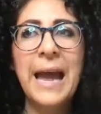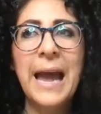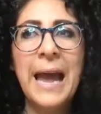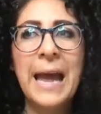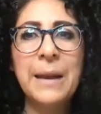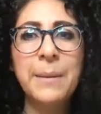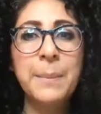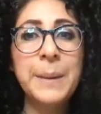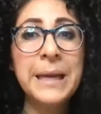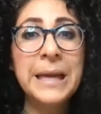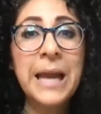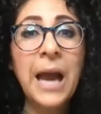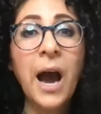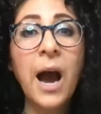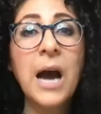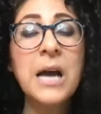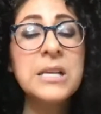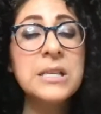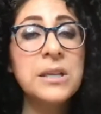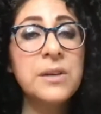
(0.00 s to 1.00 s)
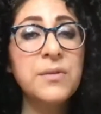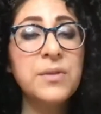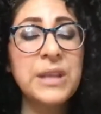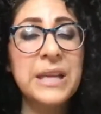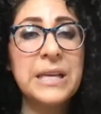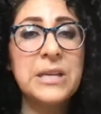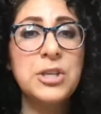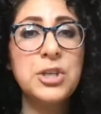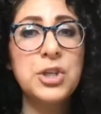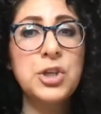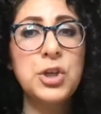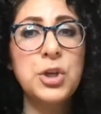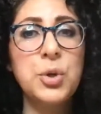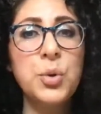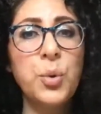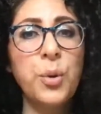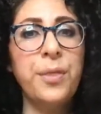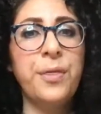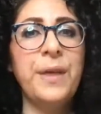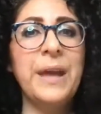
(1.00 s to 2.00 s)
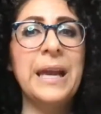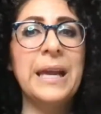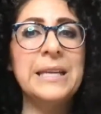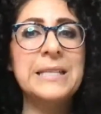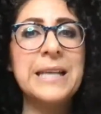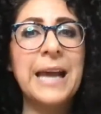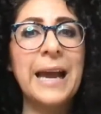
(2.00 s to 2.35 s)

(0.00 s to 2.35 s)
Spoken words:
And because of these two things,